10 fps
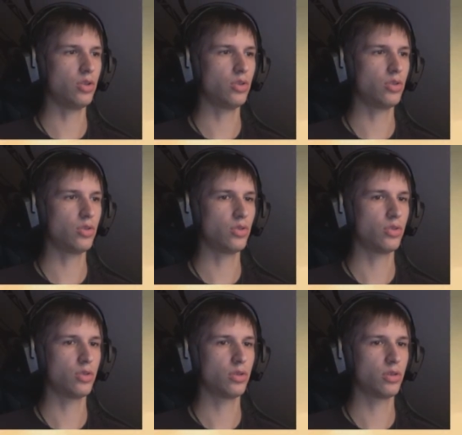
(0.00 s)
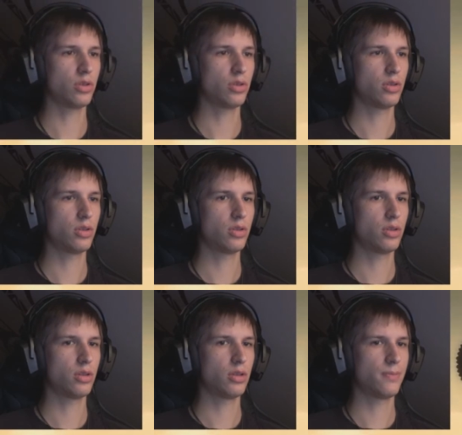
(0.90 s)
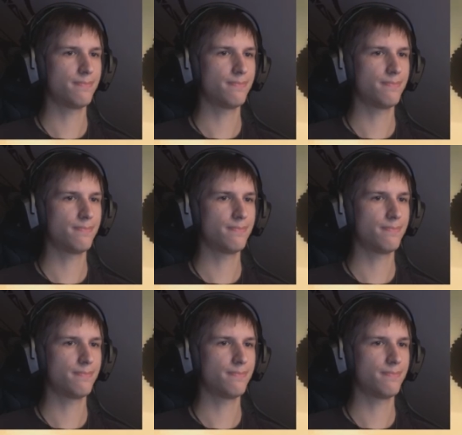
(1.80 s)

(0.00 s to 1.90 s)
(no one is talking)